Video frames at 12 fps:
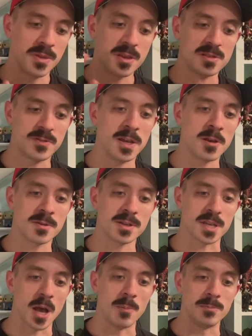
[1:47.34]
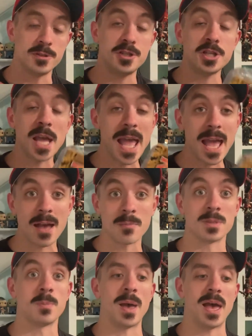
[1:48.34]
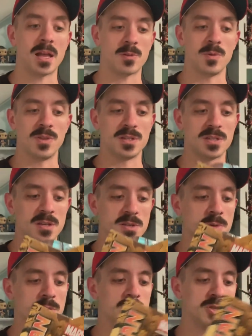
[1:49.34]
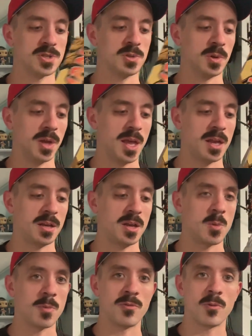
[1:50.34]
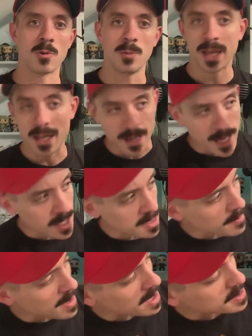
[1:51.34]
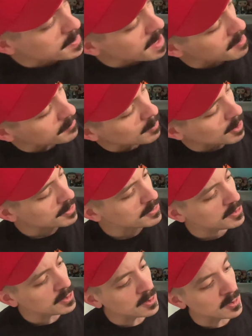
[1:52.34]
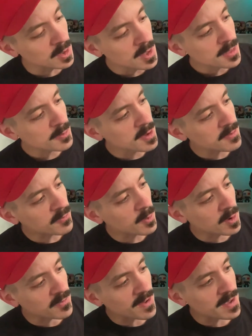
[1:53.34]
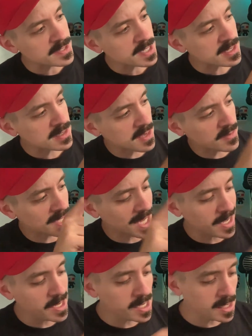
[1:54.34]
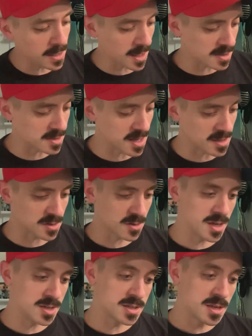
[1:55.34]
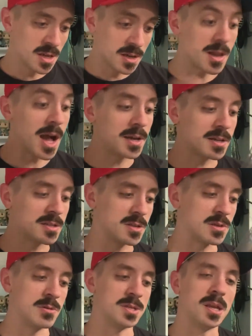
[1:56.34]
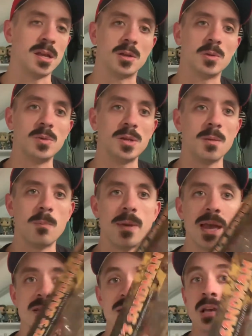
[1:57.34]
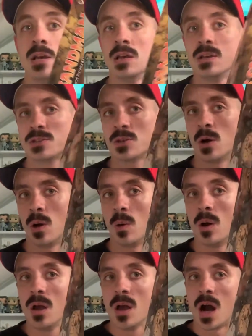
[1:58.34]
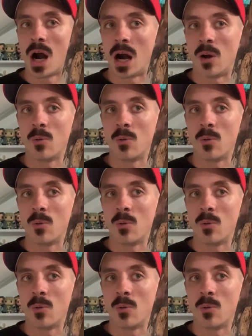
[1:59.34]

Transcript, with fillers: this figure does come jammed packed with accessories. Just looking at it here before we get it out of the box, we have one, two, three, four, five, six, seven, eight accessories, nine accessories including the base. So Uh,